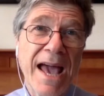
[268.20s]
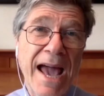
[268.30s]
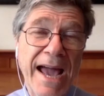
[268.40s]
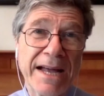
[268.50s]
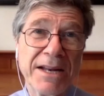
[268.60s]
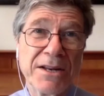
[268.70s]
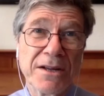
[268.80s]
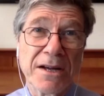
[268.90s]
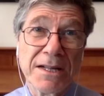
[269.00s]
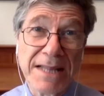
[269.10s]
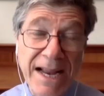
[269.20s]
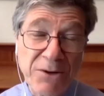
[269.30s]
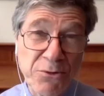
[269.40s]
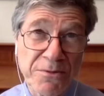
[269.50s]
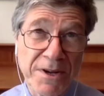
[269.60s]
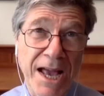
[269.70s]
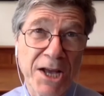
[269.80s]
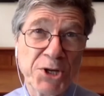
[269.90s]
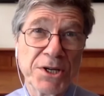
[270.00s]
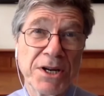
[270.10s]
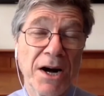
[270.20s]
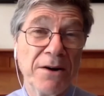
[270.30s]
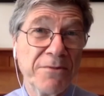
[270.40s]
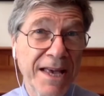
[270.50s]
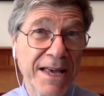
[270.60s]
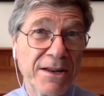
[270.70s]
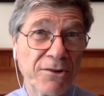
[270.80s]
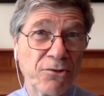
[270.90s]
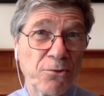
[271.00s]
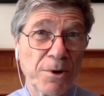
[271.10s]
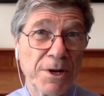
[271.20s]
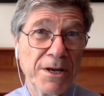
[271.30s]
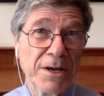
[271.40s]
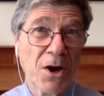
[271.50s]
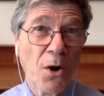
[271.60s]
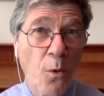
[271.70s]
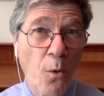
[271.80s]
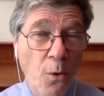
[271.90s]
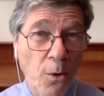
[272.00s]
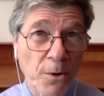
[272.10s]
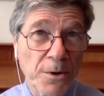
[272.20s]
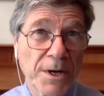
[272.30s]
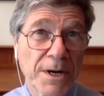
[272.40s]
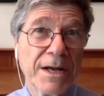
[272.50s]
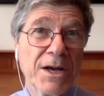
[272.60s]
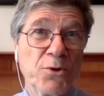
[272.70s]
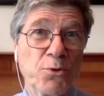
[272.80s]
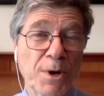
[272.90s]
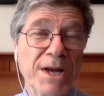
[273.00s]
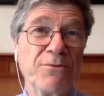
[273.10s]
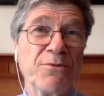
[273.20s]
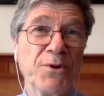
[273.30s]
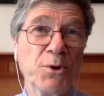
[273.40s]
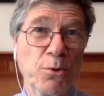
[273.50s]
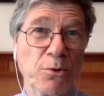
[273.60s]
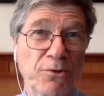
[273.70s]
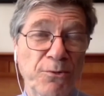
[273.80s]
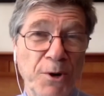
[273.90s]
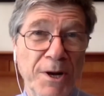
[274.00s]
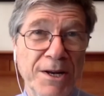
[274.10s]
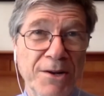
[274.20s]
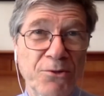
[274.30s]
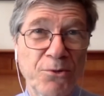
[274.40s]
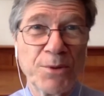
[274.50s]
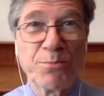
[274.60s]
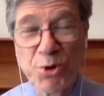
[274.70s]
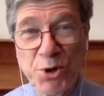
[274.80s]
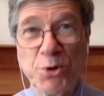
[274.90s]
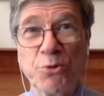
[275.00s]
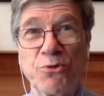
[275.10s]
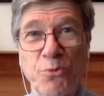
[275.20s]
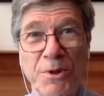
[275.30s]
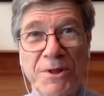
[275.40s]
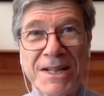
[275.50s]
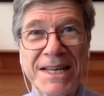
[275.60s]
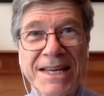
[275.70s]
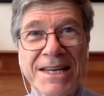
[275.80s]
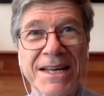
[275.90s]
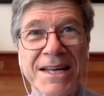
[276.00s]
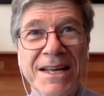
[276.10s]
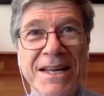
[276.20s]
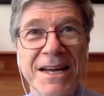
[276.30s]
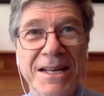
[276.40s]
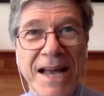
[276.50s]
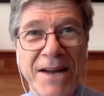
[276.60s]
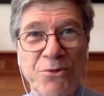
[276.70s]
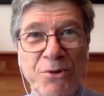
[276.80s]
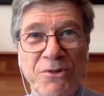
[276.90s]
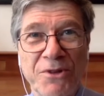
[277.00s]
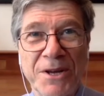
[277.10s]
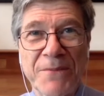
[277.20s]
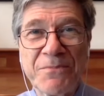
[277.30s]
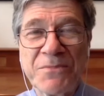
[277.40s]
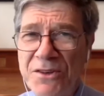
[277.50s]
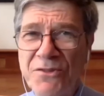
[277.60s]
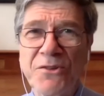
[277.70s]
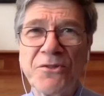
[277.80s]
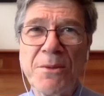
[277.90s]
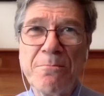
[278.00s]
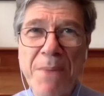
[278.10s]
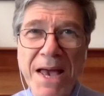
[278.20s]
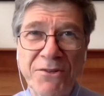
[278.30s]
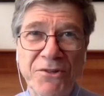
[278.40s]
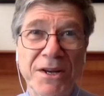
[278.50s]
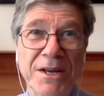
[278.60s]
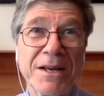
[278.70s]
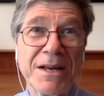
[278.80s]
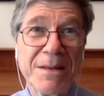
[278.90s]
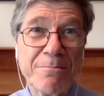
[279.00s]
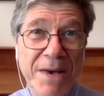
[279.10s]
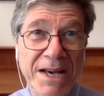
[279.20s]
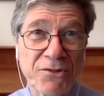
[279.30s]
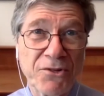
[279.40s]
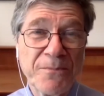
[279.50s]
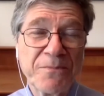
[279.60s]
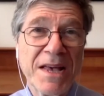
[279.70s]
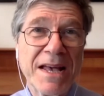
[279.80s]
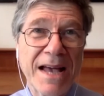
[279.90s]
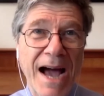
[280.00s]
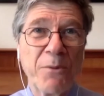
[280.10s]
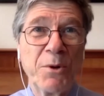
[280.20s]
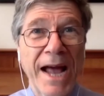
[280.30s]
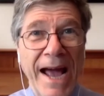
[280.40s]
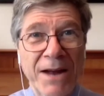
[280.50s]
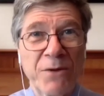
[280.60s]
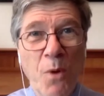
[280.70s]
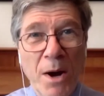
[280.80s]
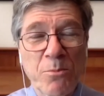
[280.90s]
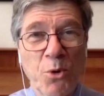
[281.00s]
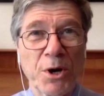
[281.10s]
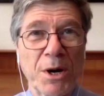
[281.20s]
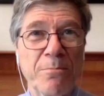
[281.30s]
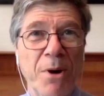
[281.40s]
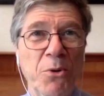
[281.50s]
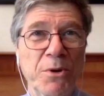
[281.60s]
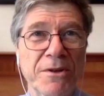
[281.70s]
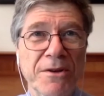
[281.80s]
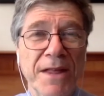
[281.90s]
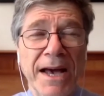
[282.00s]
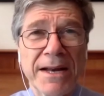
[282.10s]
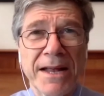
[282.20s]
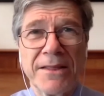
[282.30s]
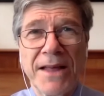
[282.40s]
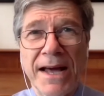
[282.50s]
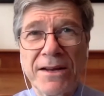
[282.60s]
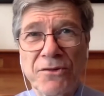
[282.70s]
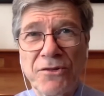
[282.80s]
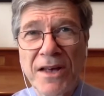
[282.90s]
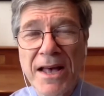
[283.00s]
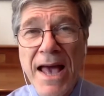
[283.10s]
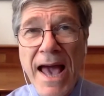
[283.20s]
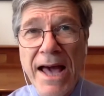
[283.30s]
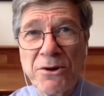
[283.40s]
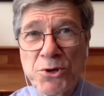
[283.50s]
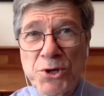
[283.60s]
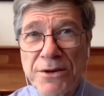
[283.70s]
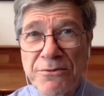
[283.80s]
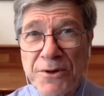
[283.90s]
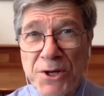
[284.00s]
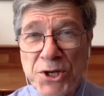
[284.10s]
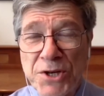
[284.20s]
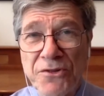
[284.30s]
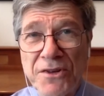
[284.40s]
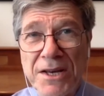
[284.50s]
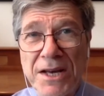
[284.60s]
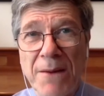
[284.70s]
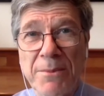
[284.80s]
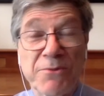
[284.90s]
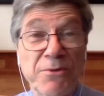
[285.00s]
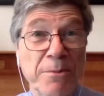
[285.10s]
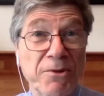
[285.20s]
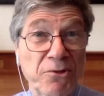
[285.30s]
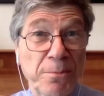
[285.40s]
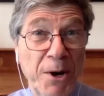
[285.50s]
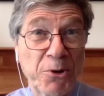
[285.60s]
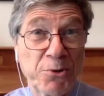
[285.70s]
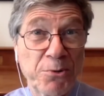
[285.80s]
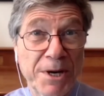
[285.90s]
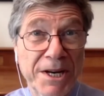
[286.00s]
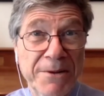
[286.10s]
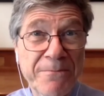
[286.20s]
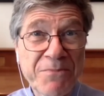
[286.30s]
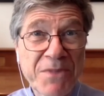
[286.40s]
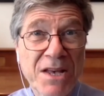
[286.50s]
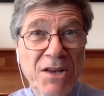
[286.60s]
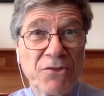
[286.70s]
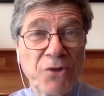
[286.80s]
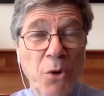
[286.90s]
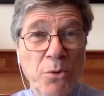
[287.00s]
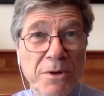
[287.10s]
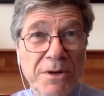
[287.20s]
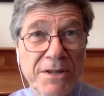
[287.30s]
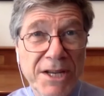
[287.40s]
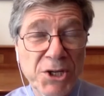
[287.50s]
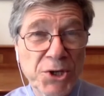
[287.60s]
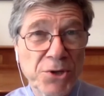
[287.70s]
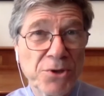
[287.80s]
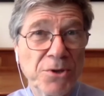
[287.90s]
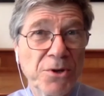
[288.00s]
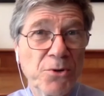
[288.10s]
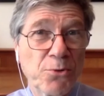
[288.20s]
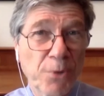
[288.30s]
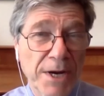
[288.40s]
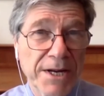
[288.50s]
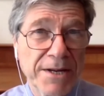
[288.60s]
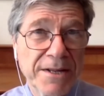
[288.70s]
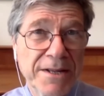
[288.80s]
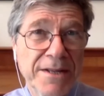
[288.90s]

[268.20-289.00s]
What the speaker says: and electrification of industry or green fuels for industry produced with clean electricity. This is the basic mix. I would add one more component to that, and that is energy efficiency coming from a smart grid. So digital grid